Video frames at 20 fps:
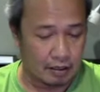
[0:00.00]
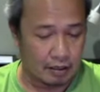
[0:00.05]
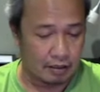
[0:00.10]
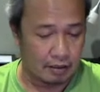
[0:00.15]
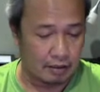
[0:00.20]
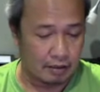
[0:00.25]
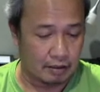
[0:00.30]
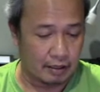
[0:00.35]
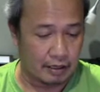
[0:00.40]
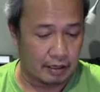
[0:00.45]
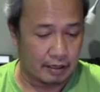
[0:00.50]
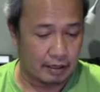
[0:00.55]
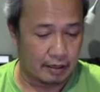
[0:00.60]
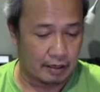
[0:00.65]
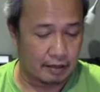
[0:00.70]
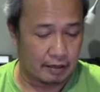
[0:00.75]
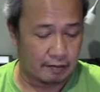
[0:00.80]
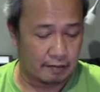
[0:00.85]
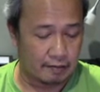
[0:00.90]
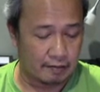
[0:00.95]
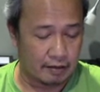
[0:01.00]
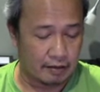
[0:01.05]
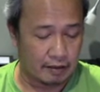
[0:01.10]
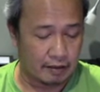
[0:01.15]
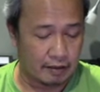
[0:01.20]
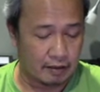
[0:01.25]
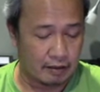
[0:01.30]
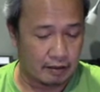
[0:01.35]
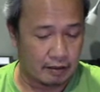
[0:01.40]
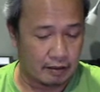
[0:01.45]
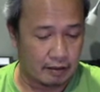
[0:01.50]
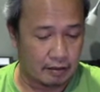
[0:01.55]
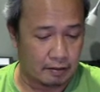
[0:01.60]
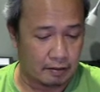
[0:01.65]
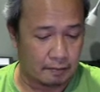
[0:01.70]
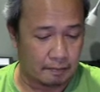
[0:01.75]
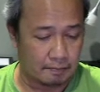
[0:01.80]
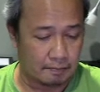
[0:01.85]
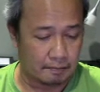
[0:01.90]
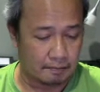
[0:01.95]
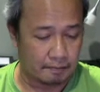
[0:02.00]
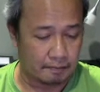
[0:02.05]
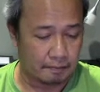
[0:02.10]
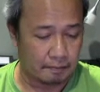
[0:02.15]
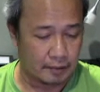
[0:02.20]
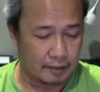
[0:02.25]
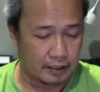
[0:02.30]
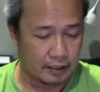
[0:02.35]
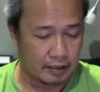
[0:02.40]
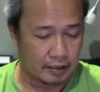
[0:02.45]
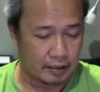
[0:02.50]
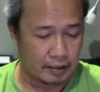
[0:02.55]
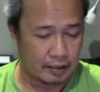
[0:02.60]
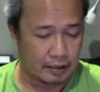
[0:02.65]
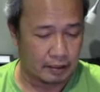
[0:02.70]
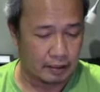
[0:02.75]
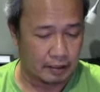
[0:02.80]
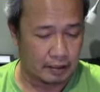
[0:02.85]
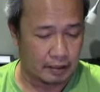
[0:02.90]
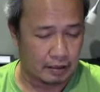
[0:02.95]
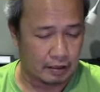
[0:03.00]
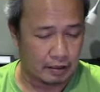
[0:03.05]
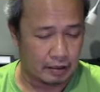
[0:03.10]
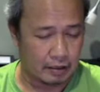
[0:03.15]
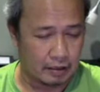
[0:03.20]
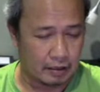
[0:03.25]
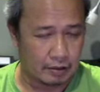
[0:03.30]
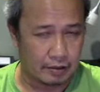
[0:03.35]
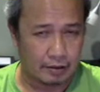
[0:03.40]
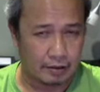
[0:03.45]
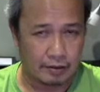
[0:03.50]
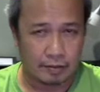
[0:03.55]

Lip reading: you have the uh,